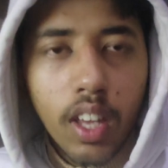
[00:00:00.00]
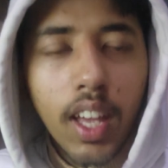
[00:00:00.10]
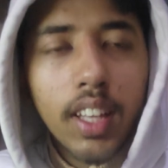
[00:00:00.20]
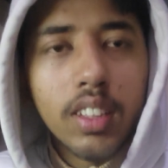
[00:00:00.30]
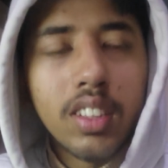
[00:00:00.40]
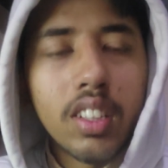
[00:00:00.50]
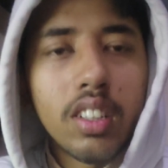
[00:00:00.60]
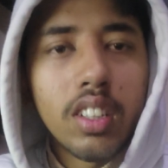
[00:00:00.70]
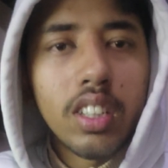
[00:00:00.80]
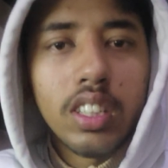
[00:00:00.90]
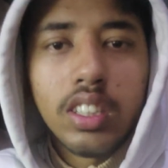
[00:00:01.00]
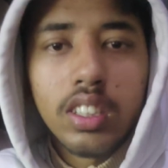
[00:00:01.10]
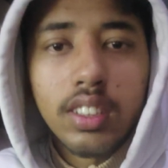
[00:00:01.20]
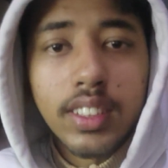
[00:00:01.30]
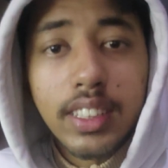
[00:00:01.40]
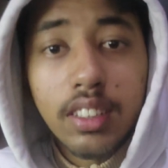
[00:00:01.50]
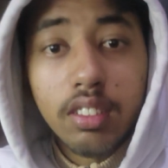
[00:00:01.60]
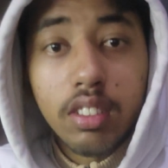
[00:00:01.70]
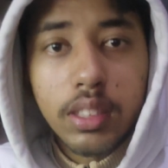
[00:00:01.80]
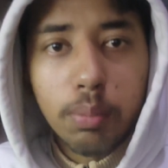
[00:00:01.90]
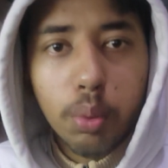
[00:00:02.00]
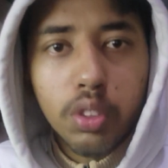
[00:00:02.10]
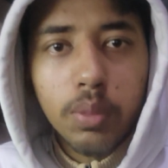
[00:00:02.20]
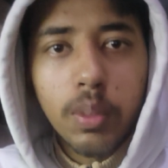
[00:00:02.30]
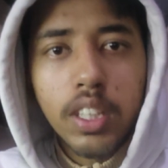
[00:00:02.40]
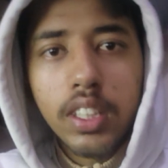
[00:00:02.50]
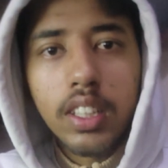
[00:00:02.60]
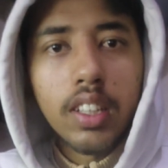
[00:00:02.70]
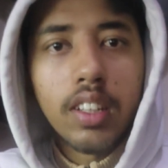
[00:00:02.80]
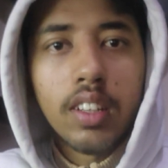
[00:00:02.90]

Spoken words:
and there is the sheer responsibility.